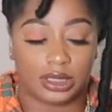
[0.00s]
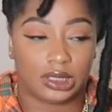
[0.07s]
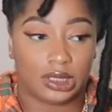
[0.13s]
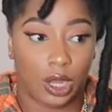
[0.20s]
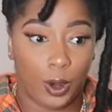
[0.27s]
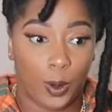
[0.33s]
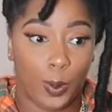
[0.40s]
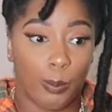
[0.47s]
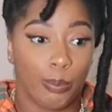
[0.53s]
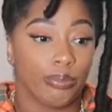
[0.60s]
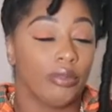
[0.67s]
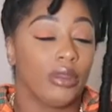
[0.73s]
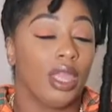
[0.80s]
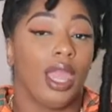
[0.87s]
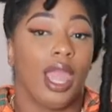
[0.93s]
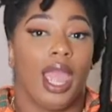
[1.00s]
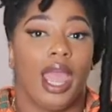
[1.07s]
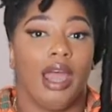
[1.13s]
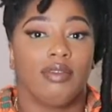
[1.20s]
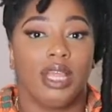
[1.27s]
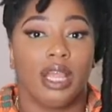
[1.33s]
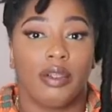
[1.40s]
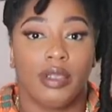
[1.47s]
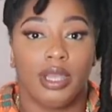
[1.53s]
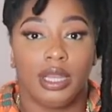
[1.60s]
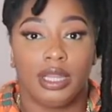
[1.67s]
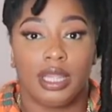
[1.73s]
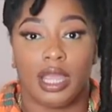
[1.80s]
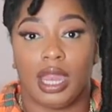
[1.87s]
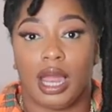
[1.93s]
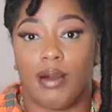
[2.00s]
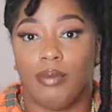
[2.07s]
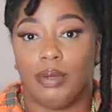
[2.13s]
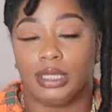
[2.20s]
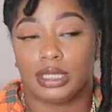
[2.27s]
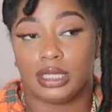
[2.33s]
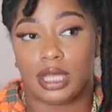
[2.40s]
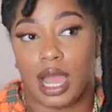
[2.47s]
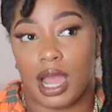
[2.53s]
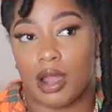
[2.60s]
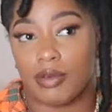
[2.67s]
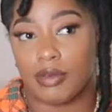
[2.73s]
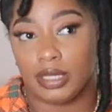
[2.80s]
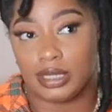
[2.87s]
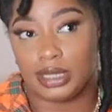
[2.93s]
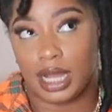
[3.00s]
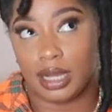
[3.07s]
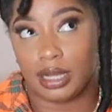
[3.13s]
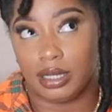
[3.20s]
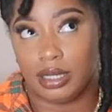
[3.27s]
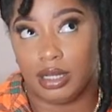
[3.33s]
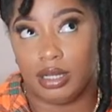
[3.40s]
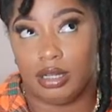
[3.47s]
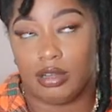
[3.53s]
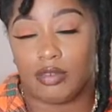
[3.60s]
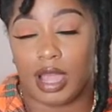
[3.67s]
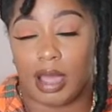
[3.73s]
So after I created that, I went to the irs.gov,